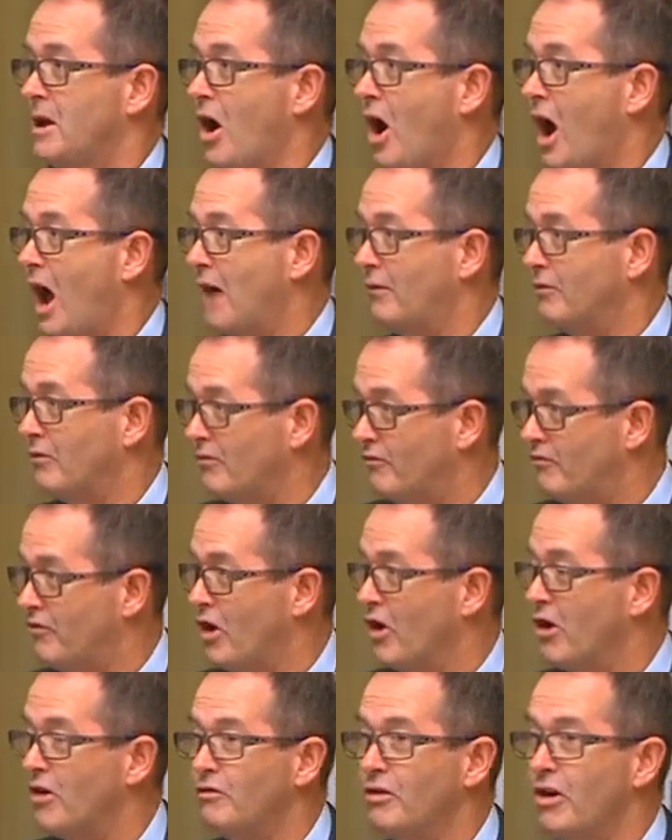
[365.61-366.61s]
I have a
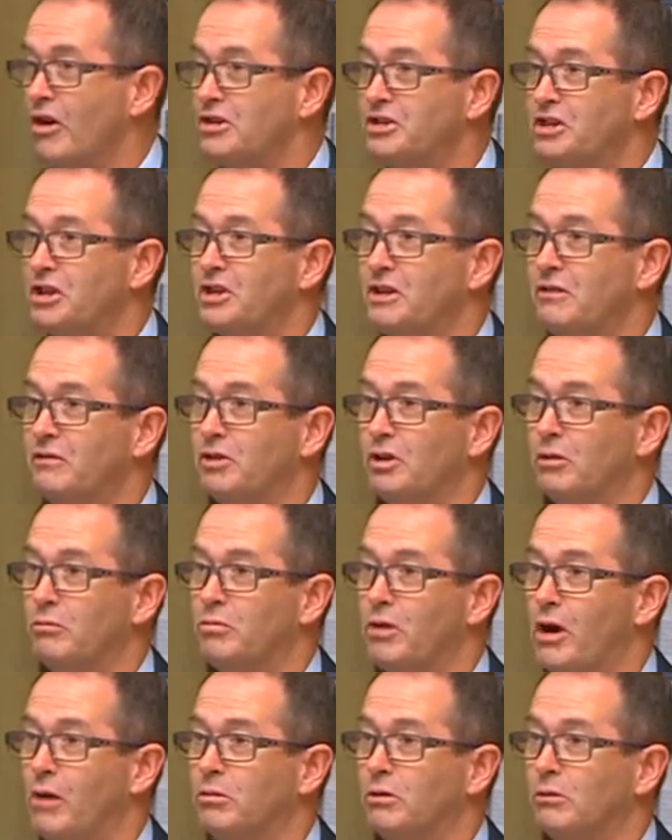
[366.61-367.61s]
very, very significant
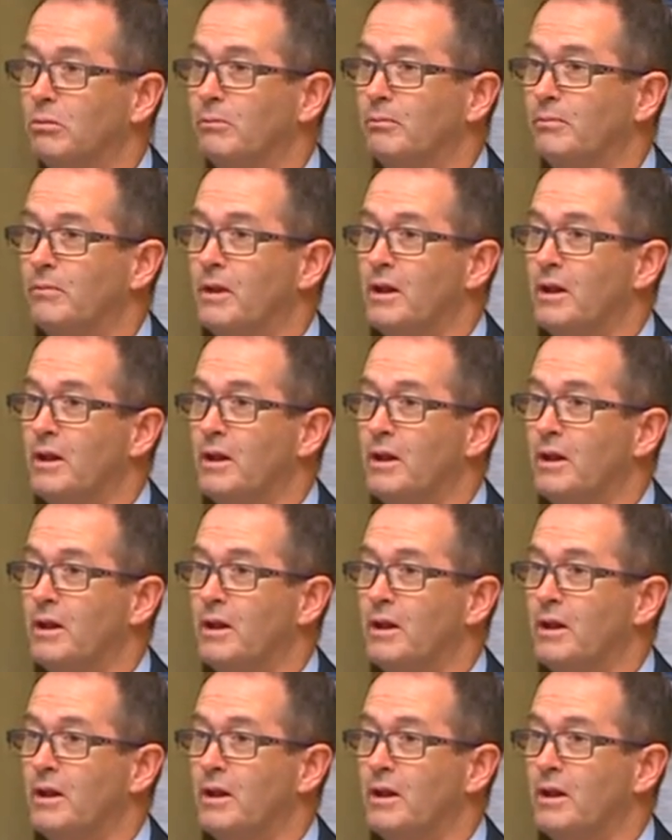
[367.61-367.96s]
problem